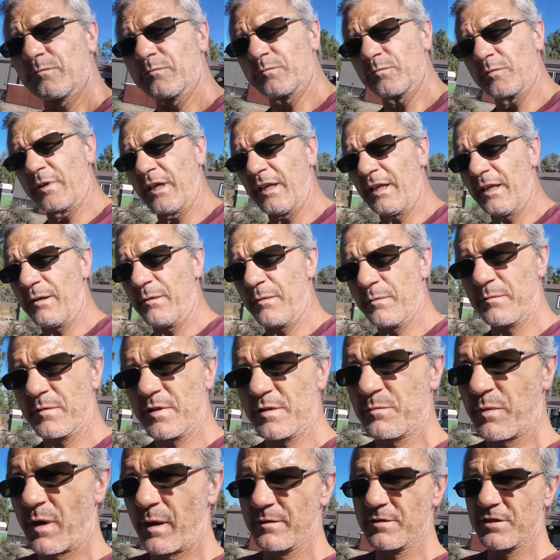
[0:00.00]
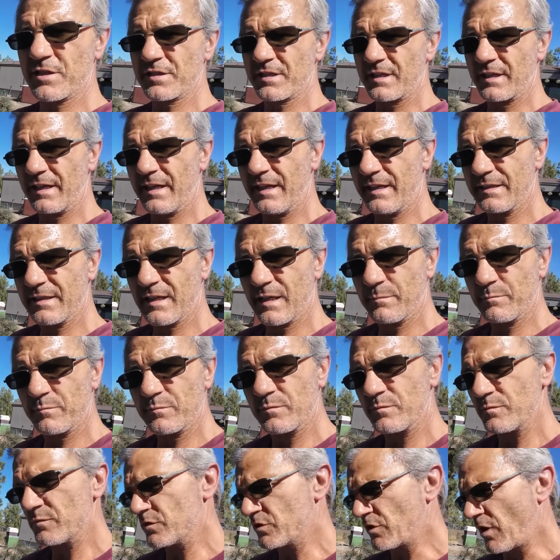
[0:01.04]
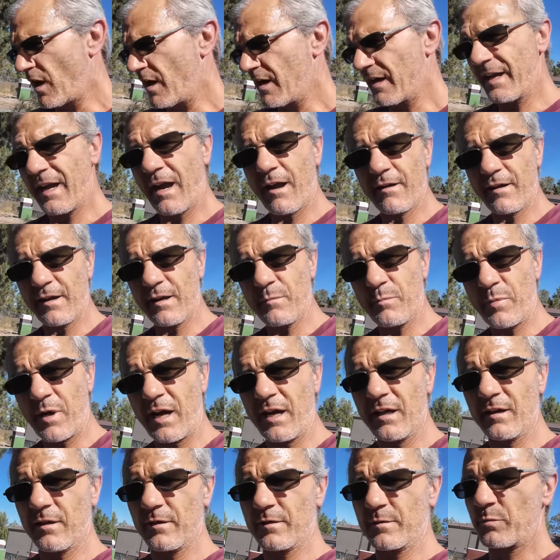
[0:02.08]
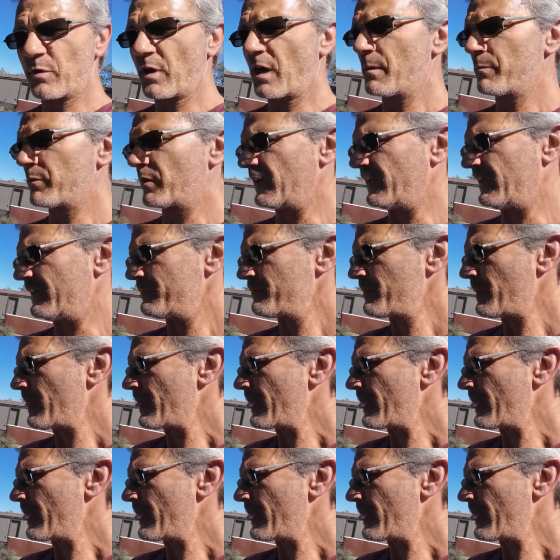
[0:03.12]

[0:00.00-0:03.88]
Really, it's probably just going to end up drying out in a pile on the property